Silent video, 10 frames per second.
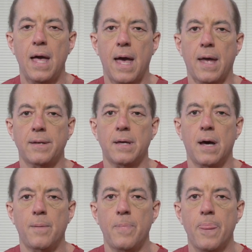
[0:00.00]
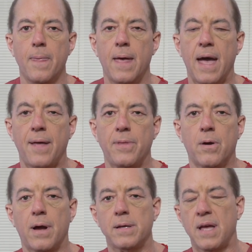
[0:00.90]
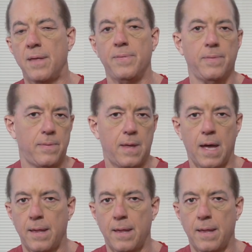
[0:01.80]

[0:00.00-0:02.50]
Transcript: and they've gone